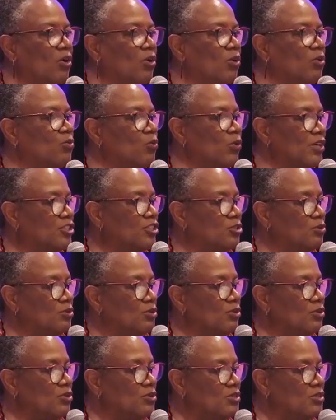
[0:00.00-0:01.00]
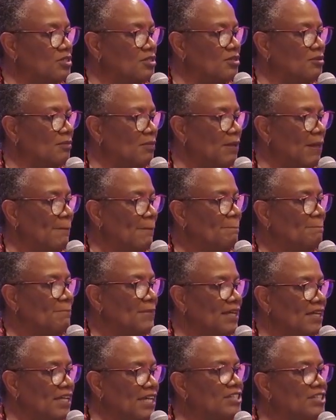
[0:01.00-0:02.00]
own rituals,
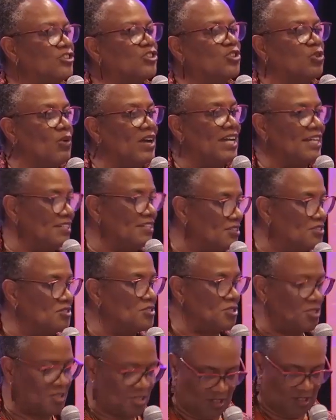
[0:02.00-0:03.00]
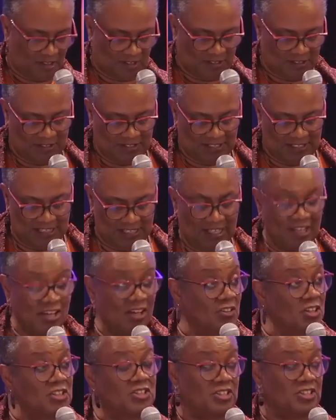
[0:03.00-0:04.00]
it threatens
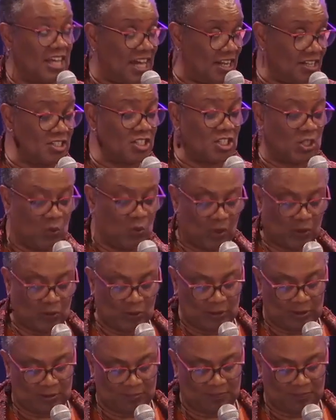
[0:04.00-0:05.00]
the status quo.